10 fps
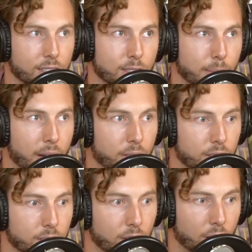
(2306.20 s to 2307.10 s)
things about
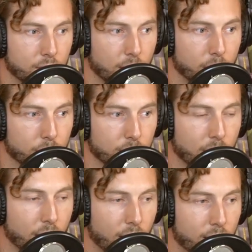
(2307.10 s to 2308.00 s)
ourselves.
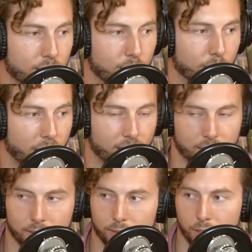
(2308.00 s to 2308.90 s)
And so like
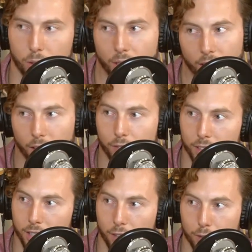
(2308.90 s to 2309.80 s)
you can give
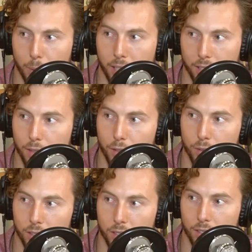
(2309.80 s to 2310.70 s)
yourself space in the
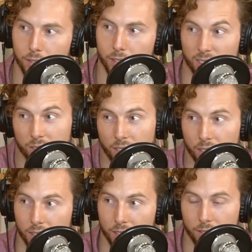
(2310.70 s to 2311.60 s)
future too. And you
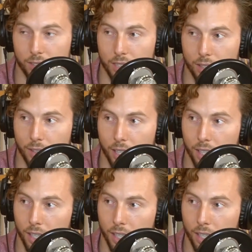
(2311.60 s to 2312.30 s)
should, because you deserve it.